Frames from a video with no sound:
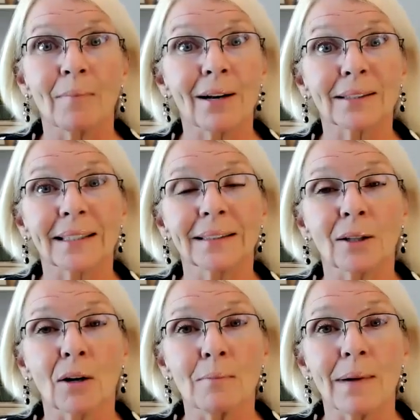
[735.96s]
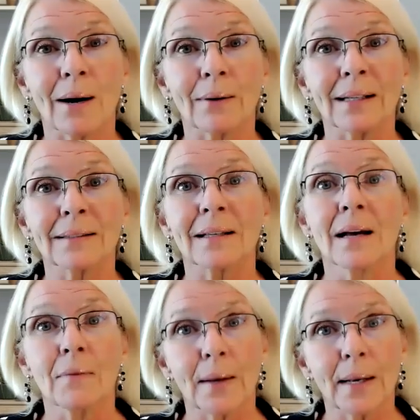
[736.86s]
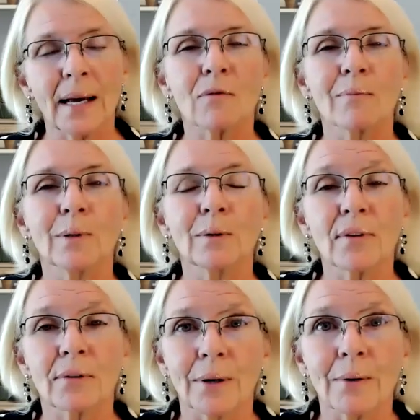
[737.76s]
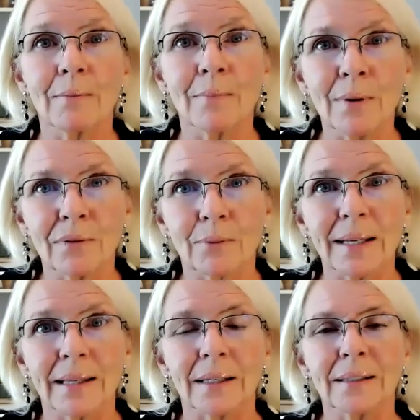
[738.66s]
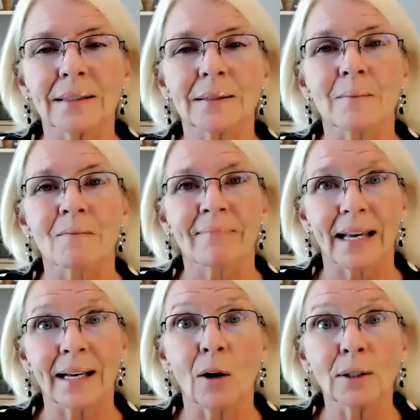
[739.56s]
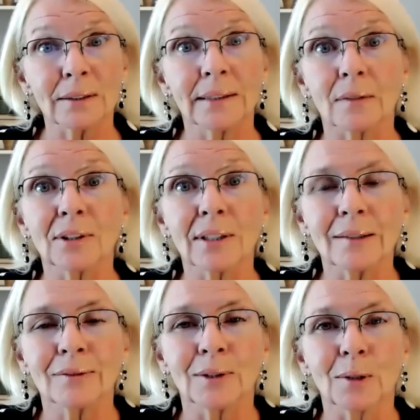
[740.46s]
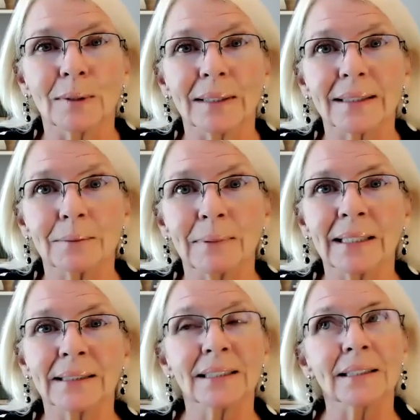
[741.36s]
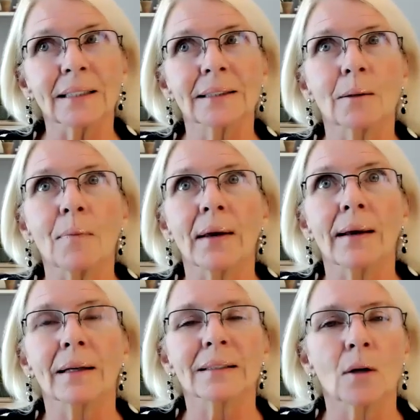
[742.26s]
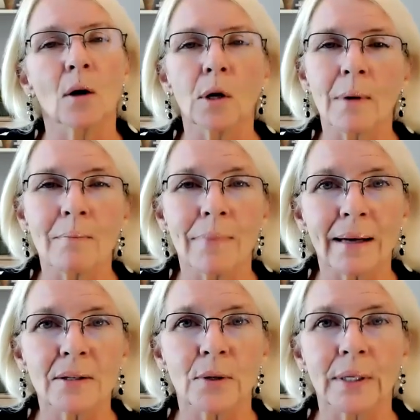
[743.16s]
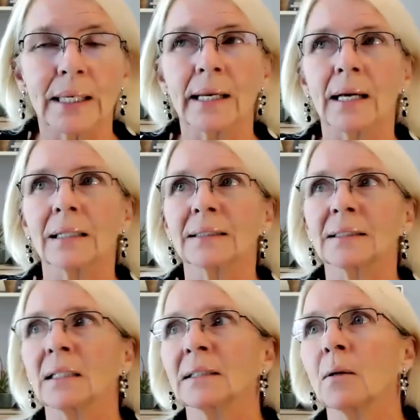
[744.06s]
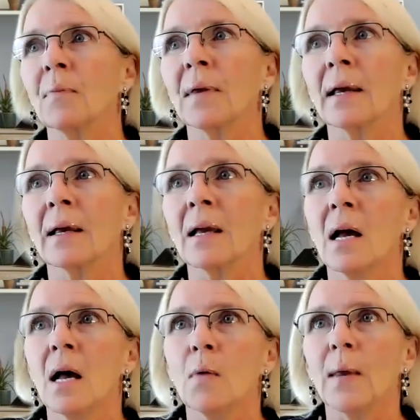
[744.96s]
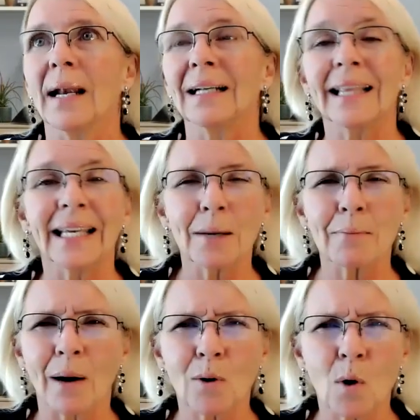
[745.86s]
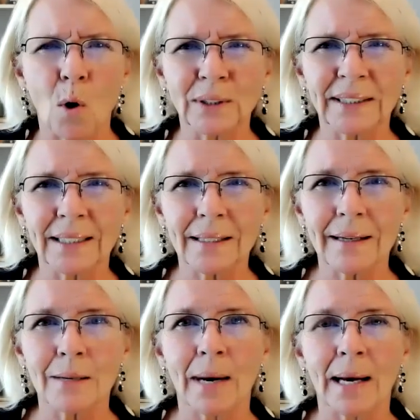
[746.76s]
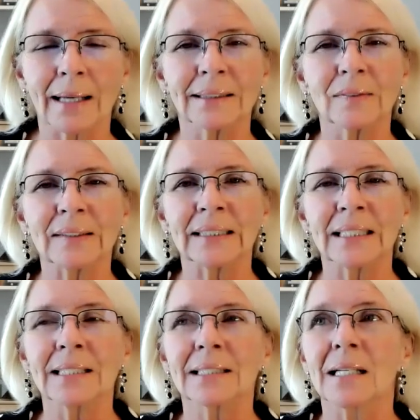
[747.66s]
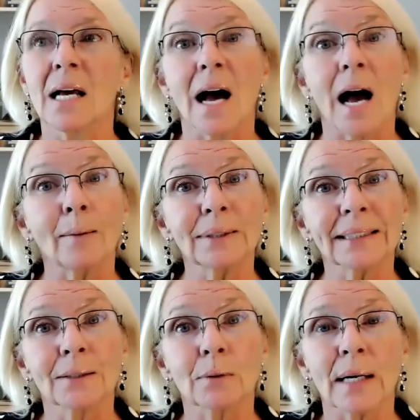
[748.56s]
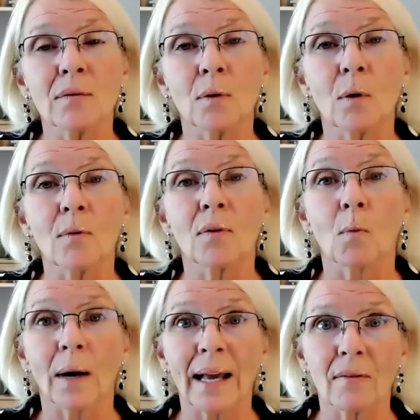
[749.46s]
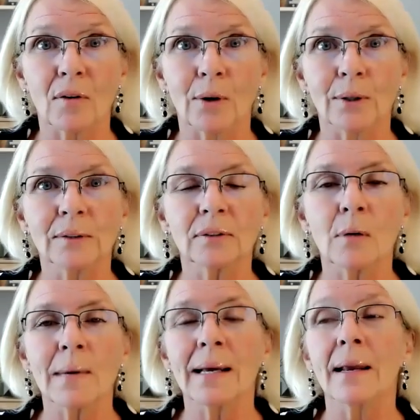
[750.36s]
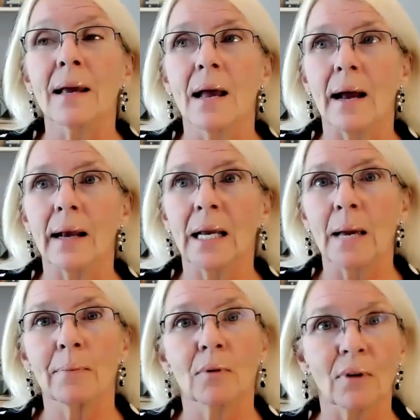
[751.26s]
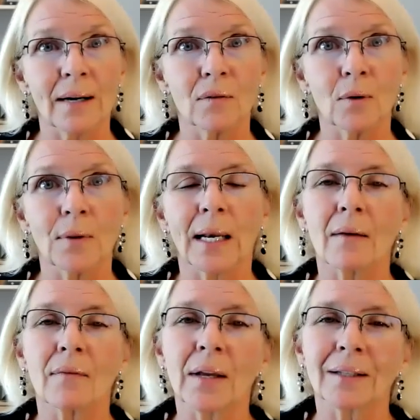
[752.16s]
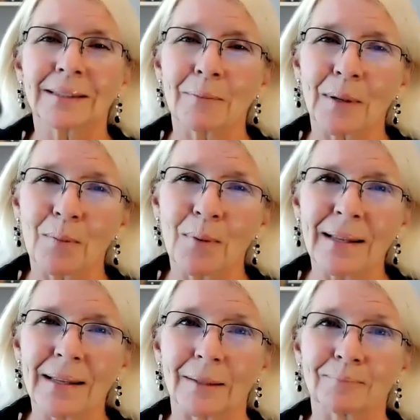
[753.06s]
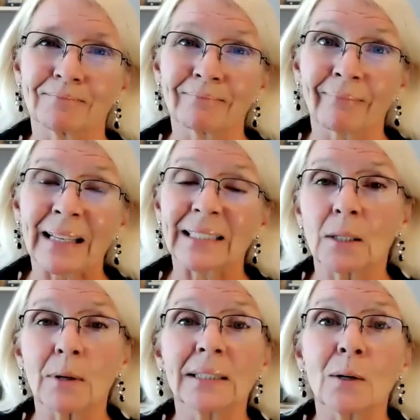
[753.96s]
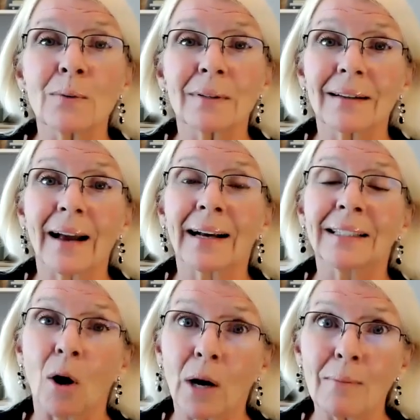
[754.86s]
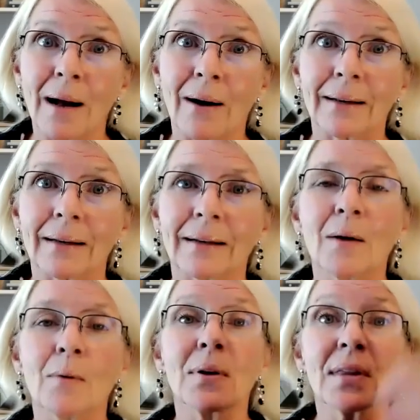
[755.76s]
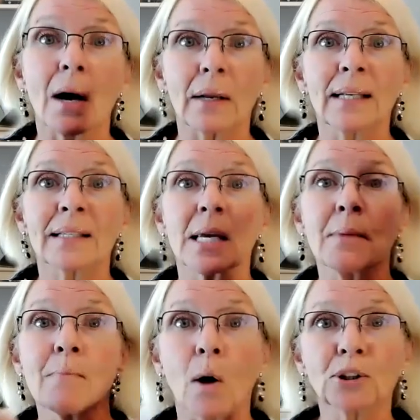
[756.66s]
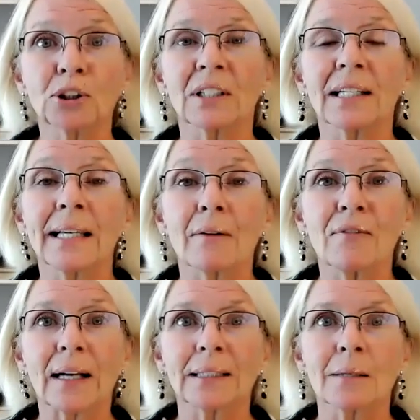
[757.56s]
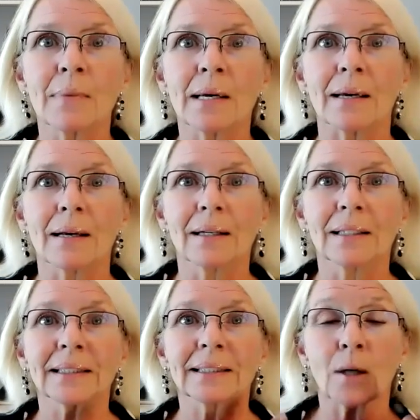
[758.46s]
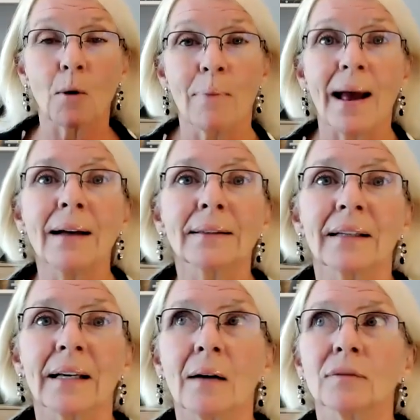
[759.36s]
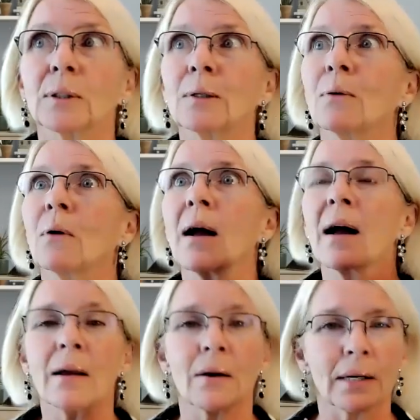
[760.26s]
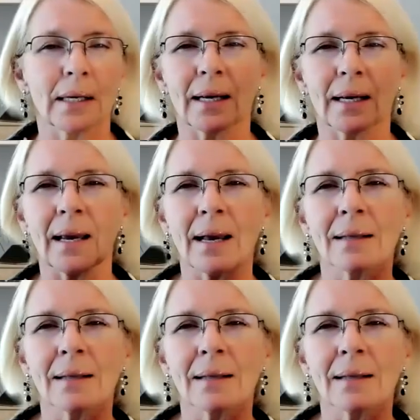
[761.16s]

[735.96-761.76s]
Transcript: because I can talk about it, that I have moved through and moved with it. And also definitely forwards, because it's not something that is holding me back during the day. It's not something that I think about constantly in my activities. I'm just grateful for what I have learned from it, and I am grateful that I have done something with it. So I can talk about it without it emotionally affecting me so bad that I have to cry or that I